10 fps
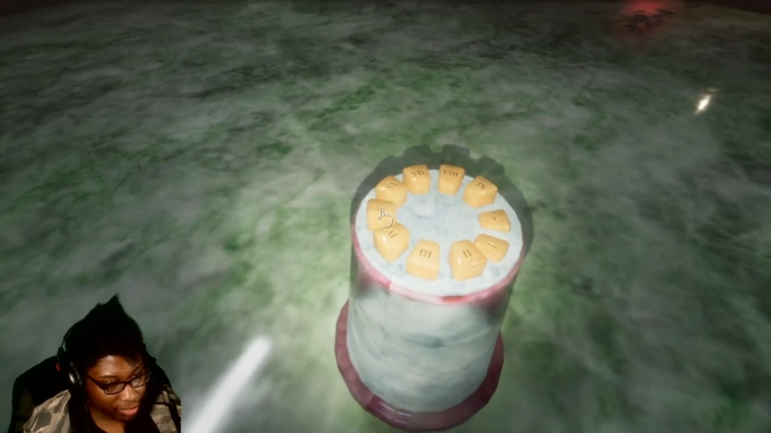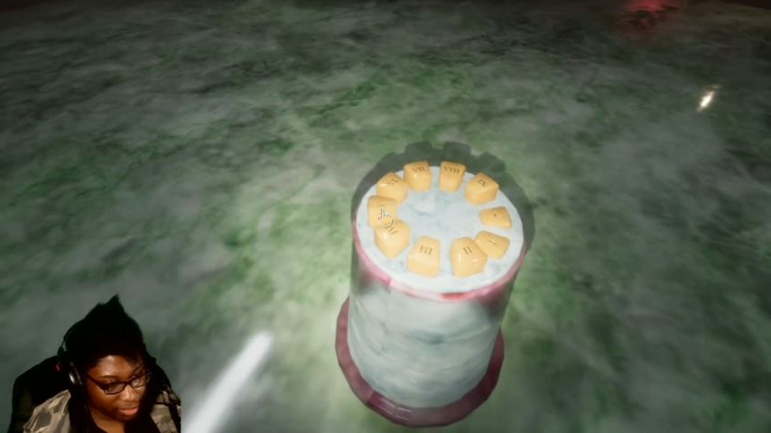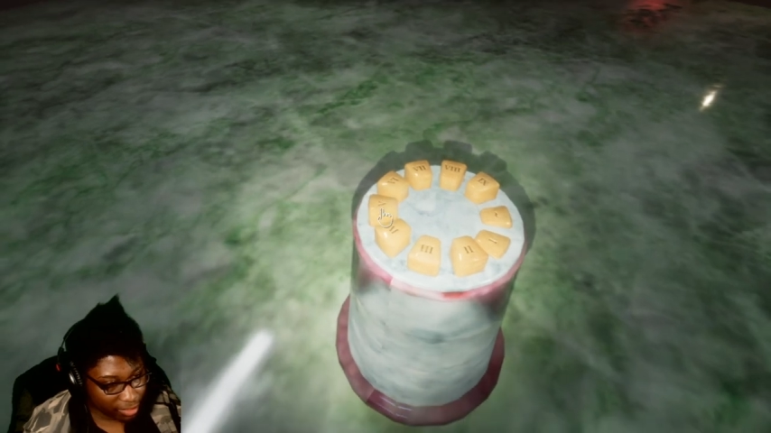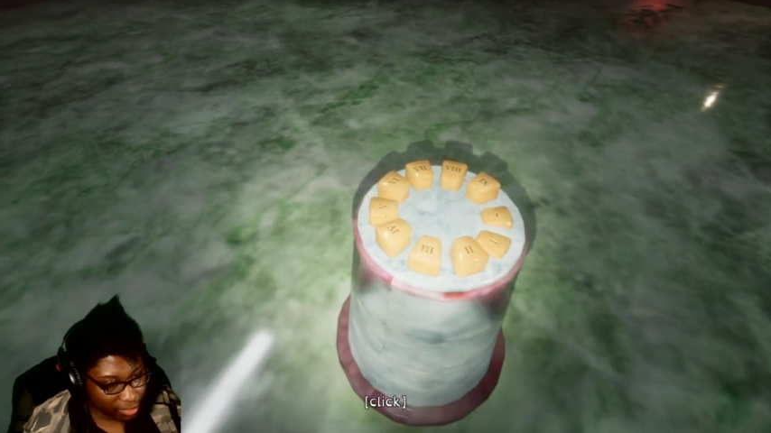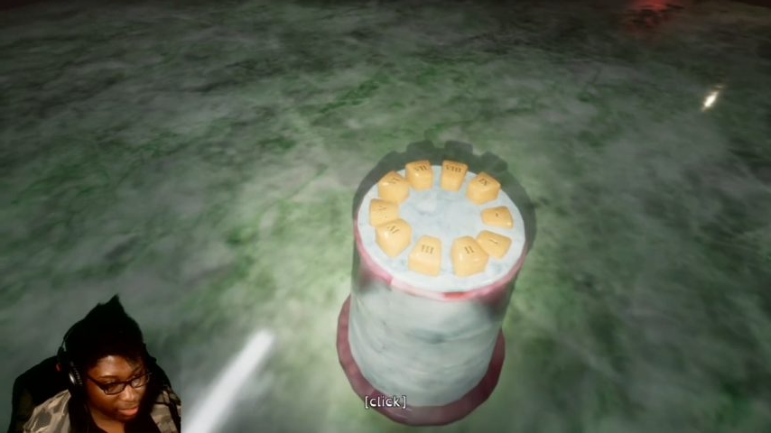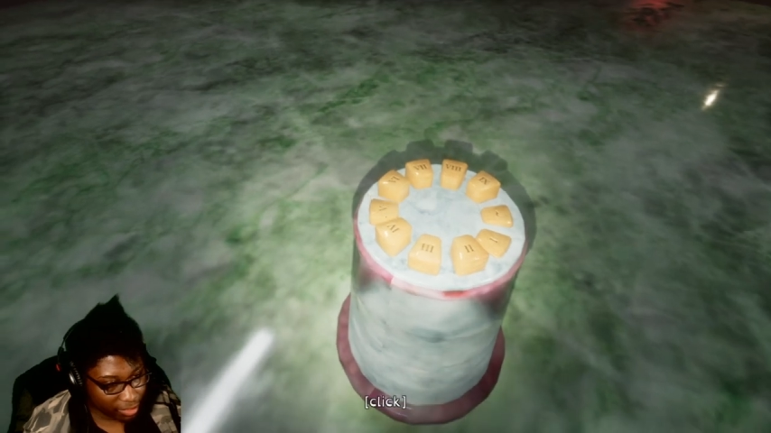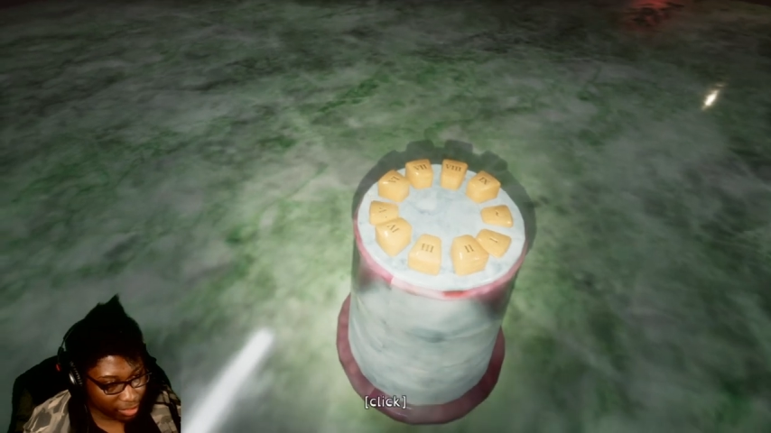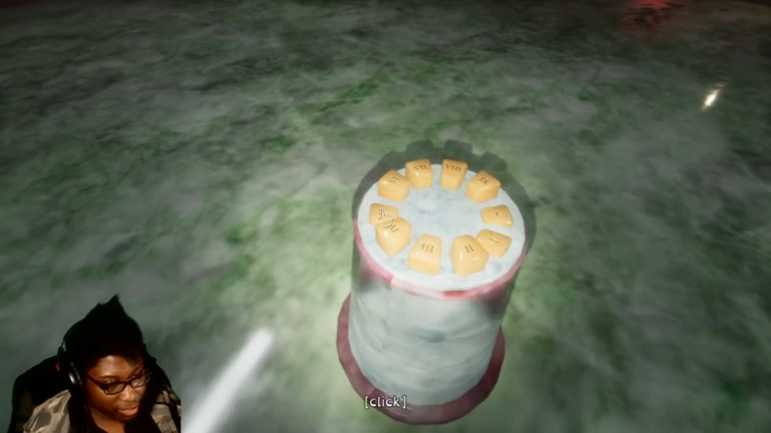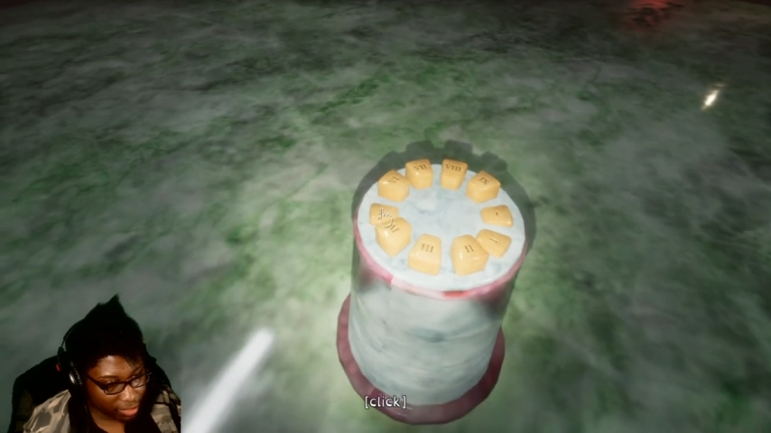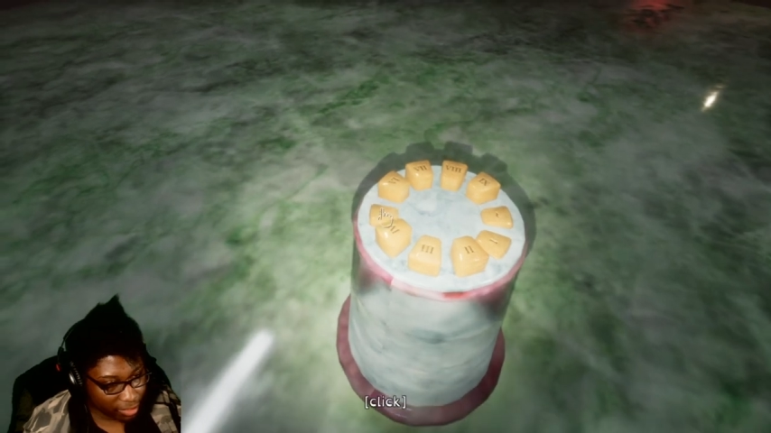
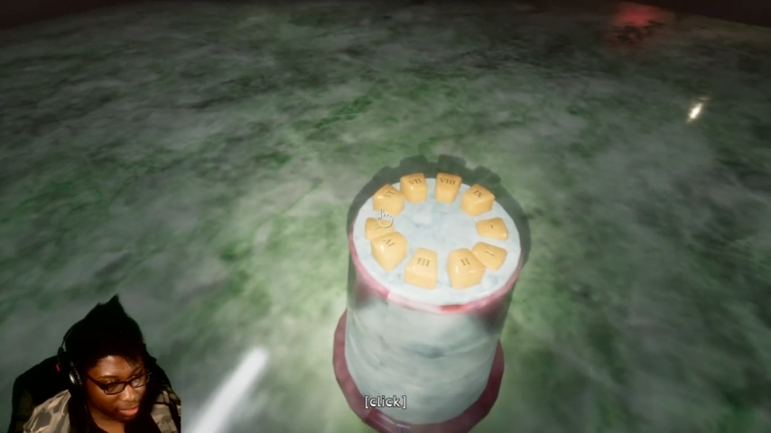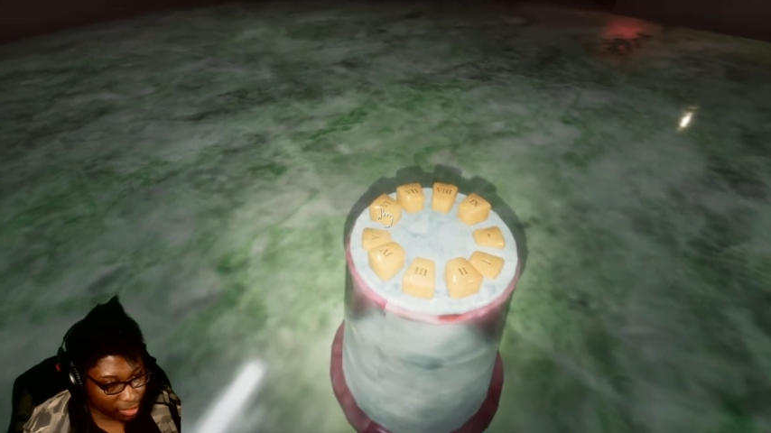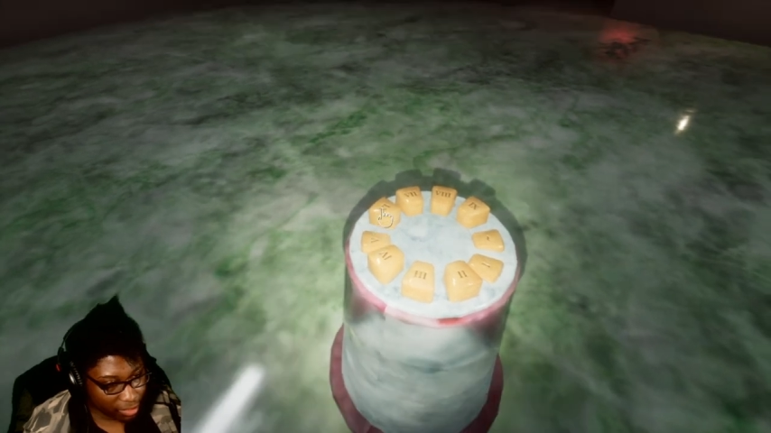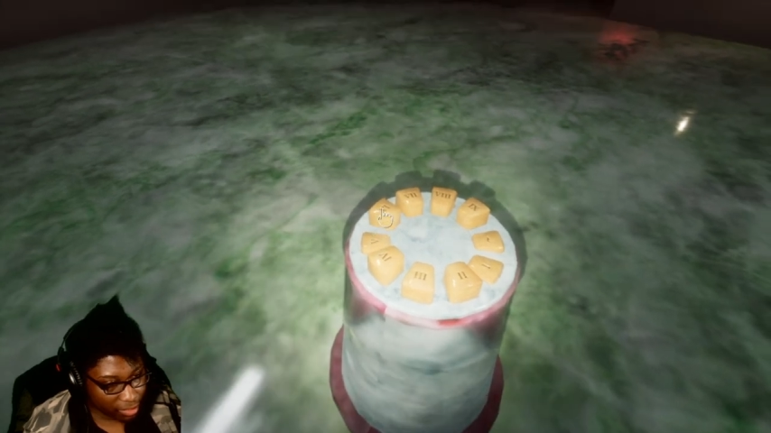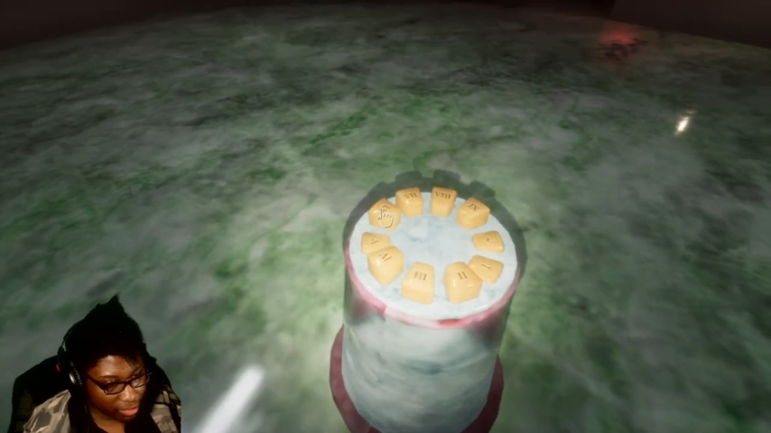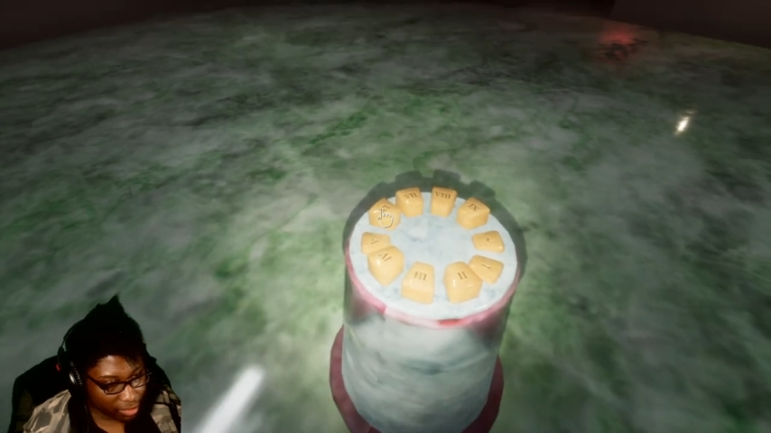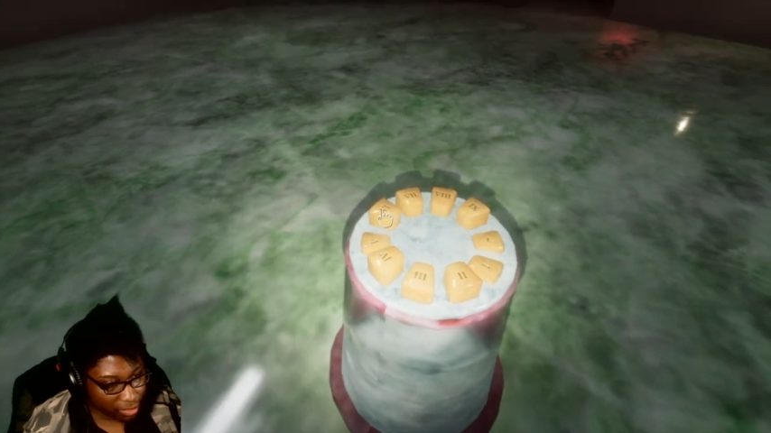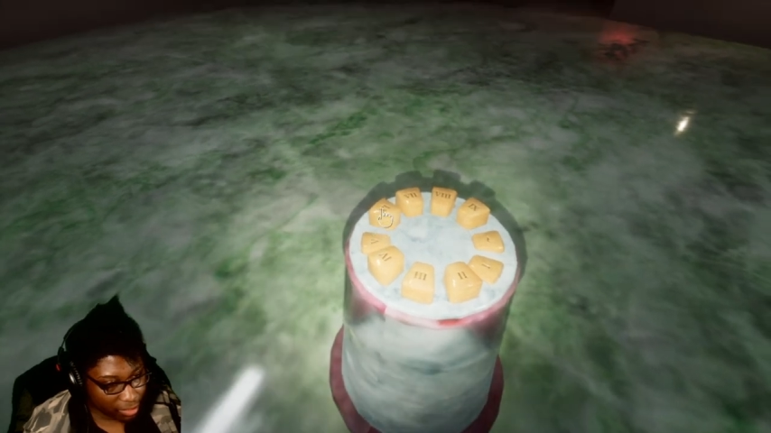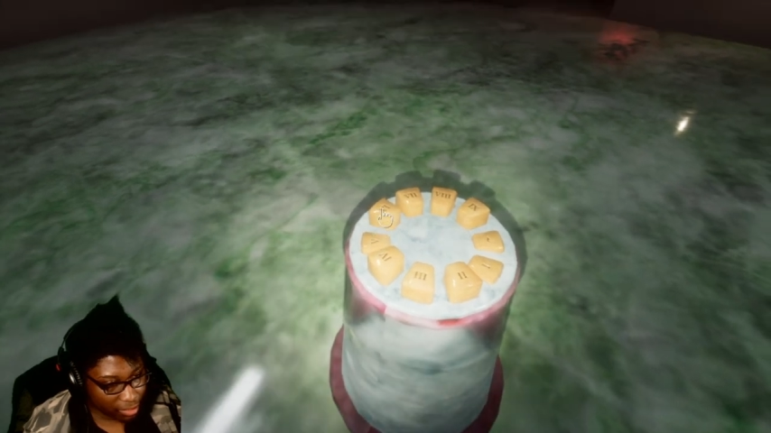No one is speaking in this clip.